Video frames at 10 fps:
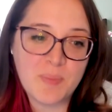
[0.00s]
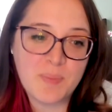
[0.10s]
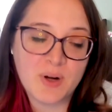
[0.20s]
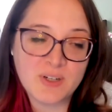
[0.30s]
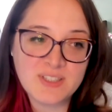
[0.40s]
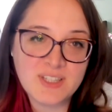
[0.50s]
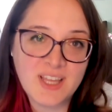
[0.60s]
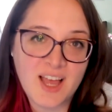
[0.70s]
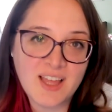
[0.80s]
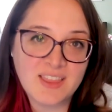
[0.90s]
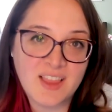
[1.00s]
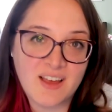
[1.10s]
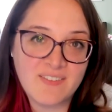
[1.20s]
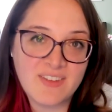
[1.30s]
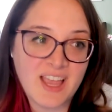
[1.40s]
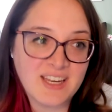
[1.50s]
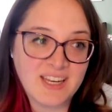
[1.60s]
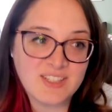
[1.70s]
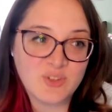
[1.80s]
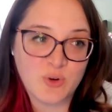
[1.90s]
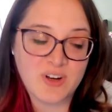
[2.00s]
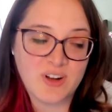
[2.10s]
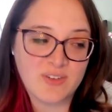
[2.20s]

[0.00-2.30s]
personally i love any sort